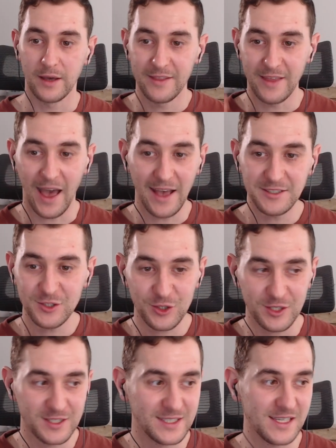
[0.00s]
And as you
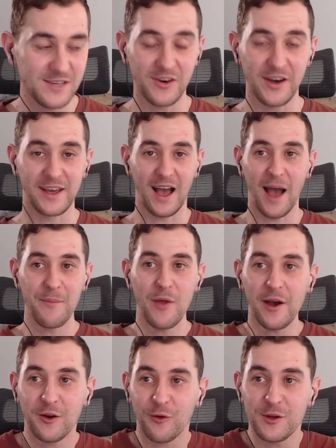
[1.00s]
can see, like, I'm
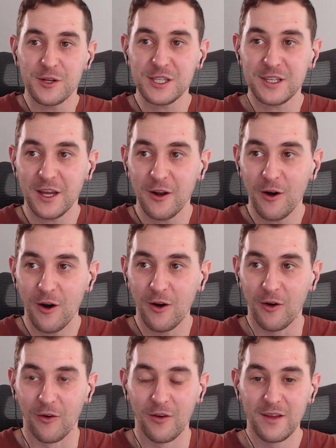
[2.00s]
not cringing at
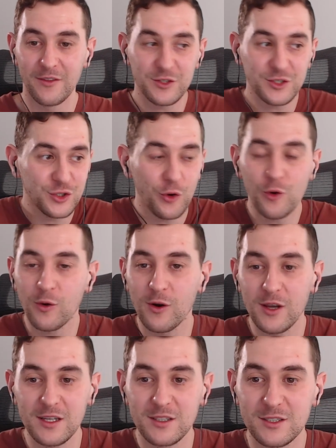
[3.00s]
all. There's no
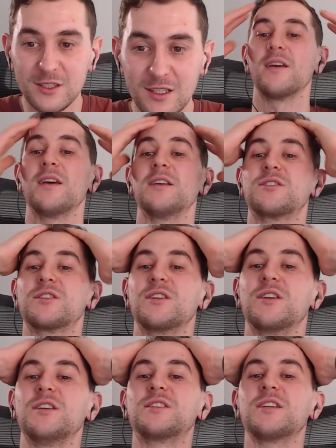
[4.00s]
cringe. It's
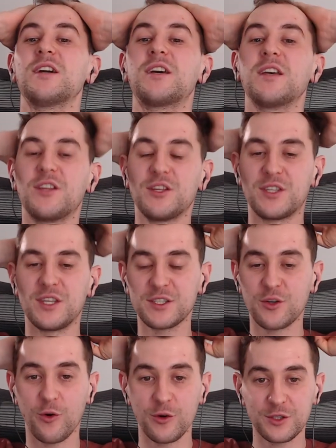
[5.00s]
it's like the
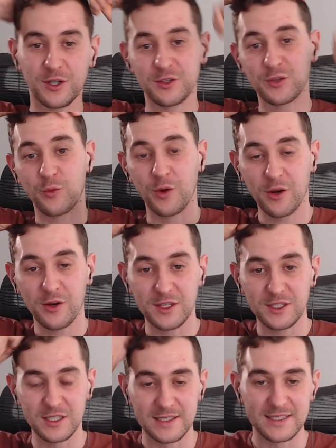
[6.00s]
discourse on Twitter
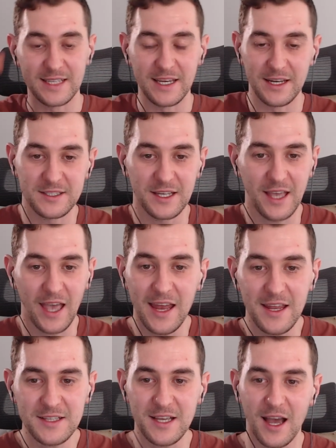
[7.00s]
is insane. It's like
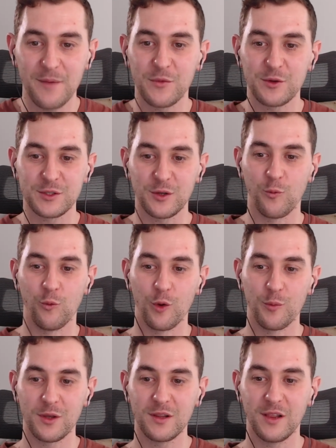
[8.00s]
anytime there's a
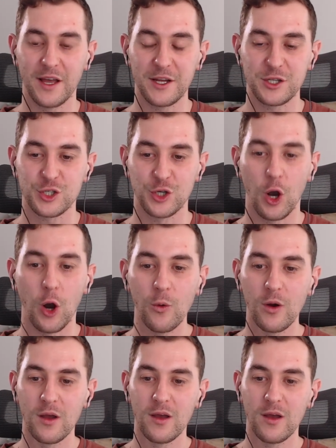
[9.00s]
women-led show,